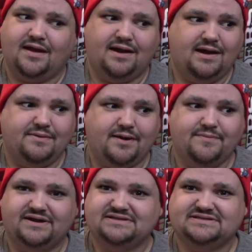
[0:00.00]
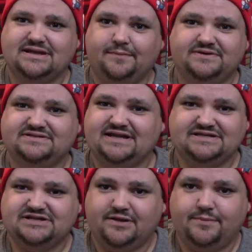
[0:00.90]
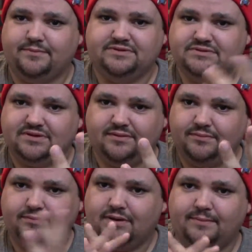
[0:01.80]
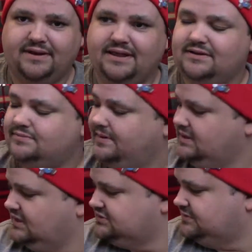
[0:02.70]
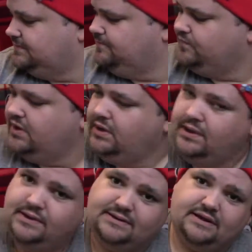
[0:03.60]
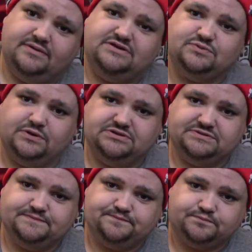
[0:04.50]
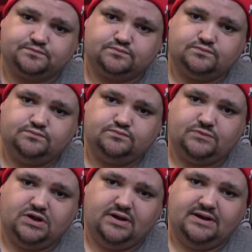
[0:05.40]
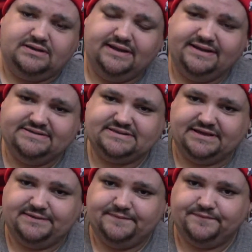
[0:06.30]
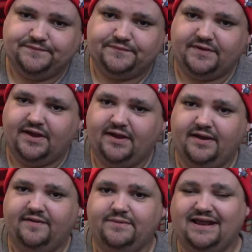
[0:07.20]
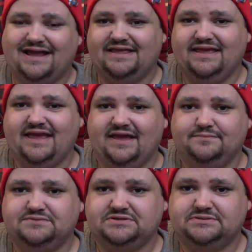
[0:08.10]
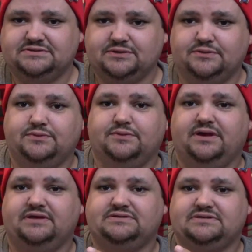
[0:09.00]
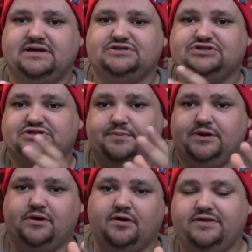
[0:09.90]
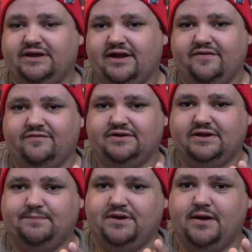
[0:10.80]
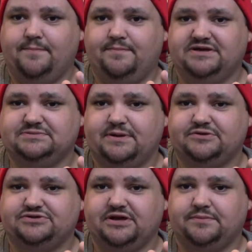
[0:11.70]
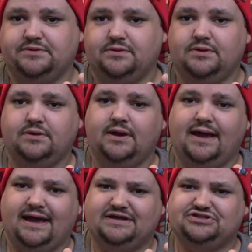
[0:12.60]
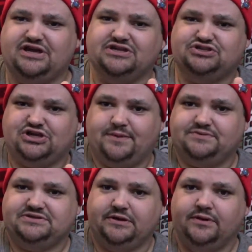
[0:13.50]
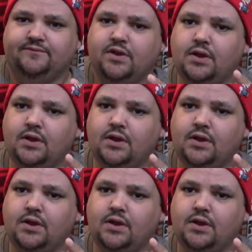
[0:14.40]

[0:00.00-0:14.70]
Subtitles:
I'm gonna snatch it up. I'm gonna add it to my collection. Now these ones, like I said, I've been adding games, so it's not just the big haul that I got to become Big Spender Champion. Hashtag champ is here.